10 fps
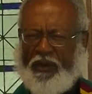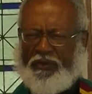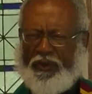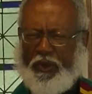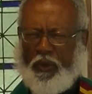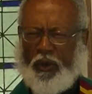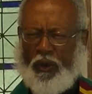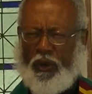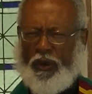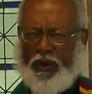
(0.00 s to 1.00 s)
For you,
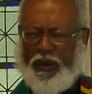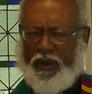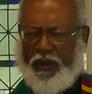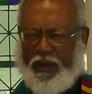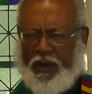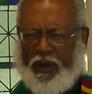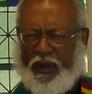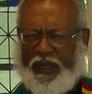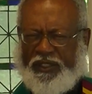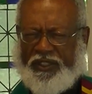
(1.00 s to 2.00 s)
O Lord,
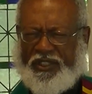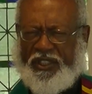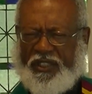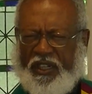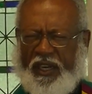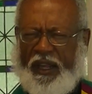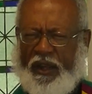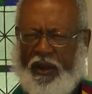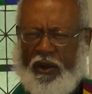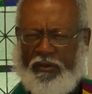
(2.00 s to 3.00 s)
are consistently
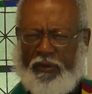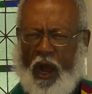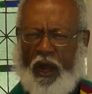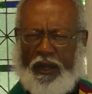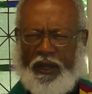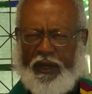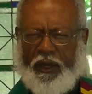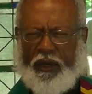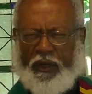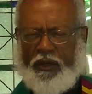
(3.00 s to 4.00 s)
our rock,
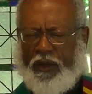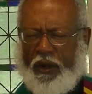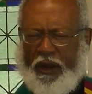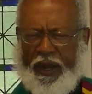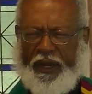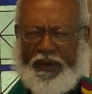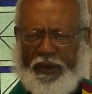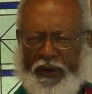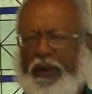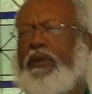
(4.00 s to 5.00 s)
our
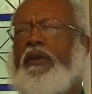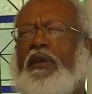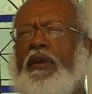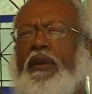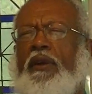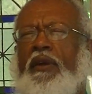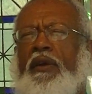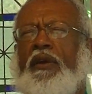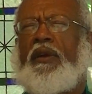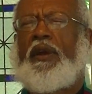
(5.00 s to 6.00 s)
anchor,
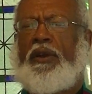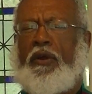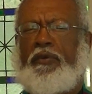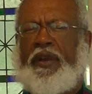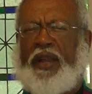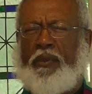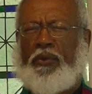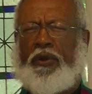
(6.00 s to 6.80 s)
and our redeemer.